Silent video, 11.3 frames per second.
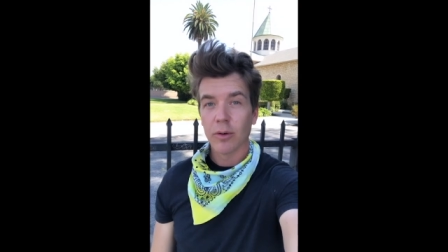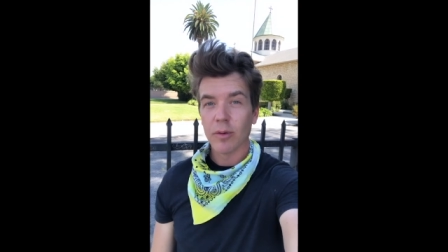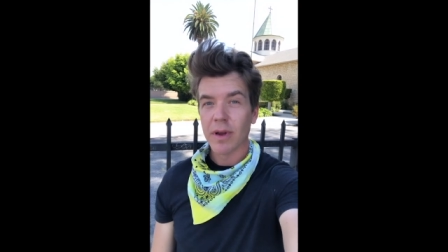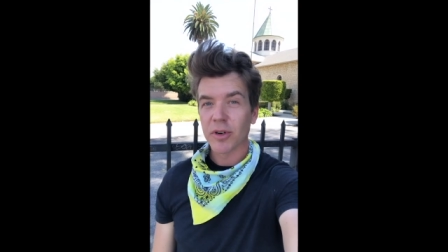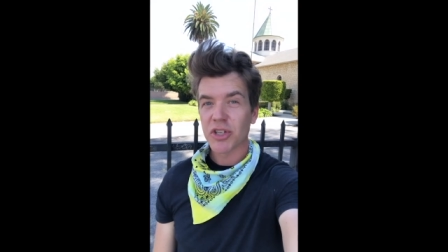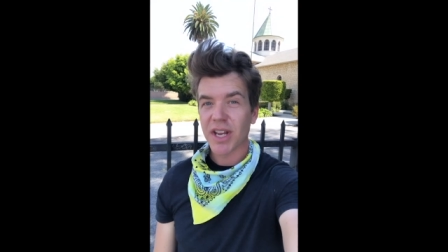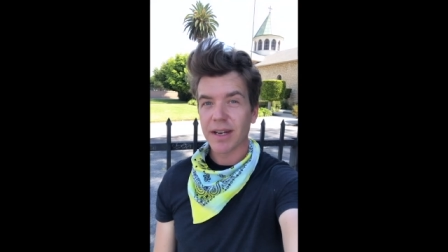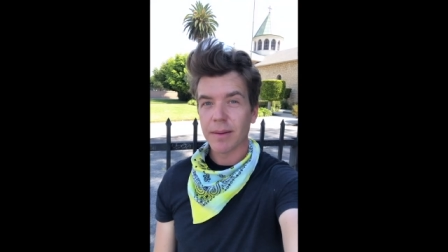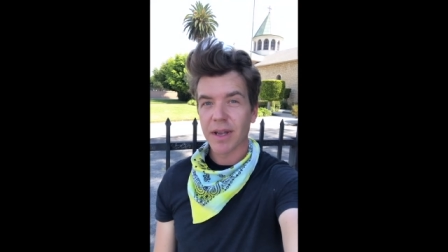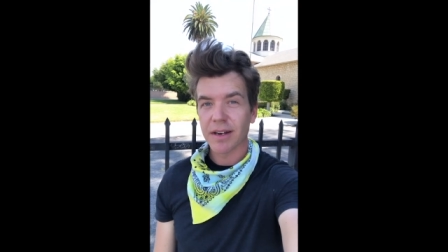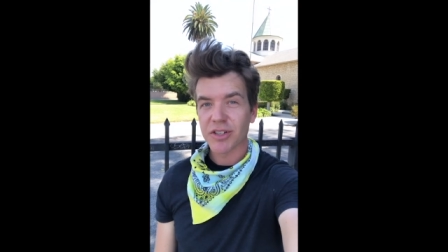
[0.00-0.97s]
Remember
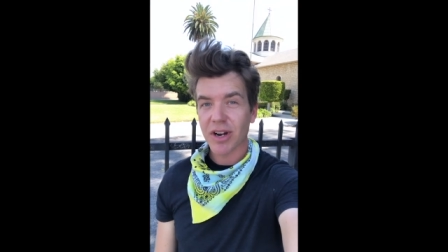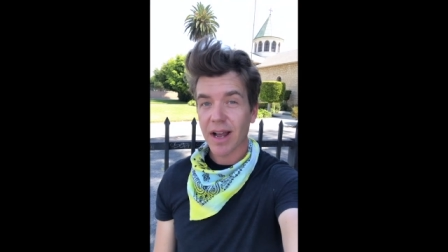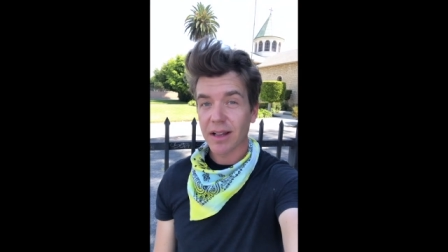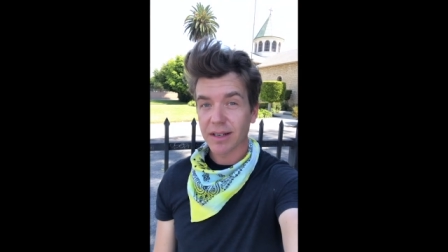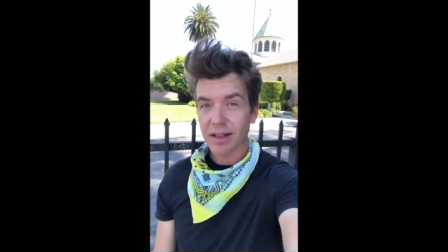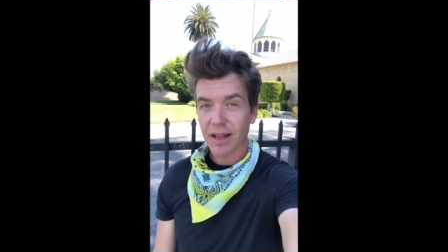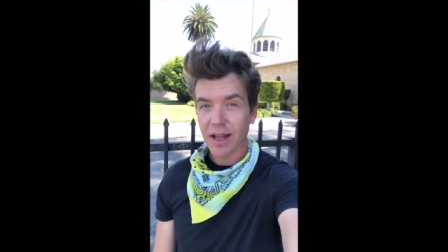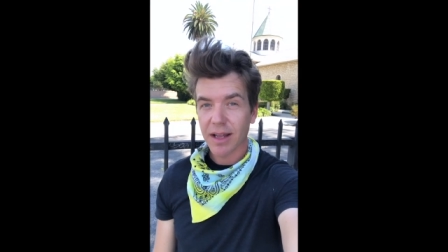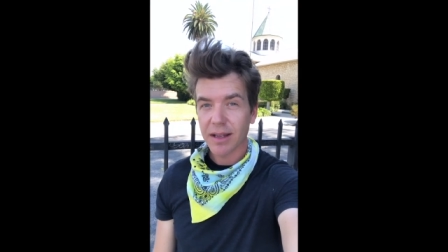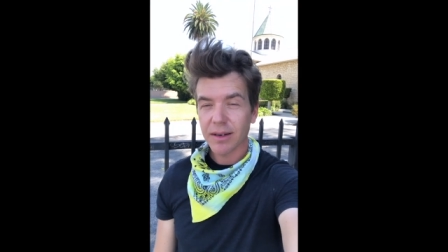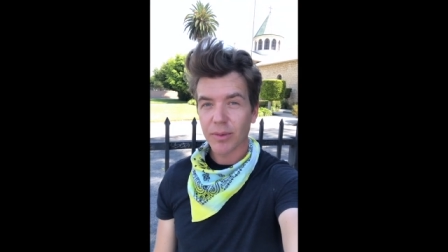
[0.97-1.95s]
shady manager Allen
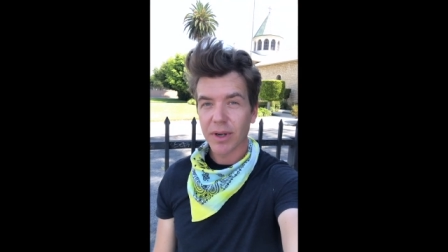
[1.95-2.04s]
Klein?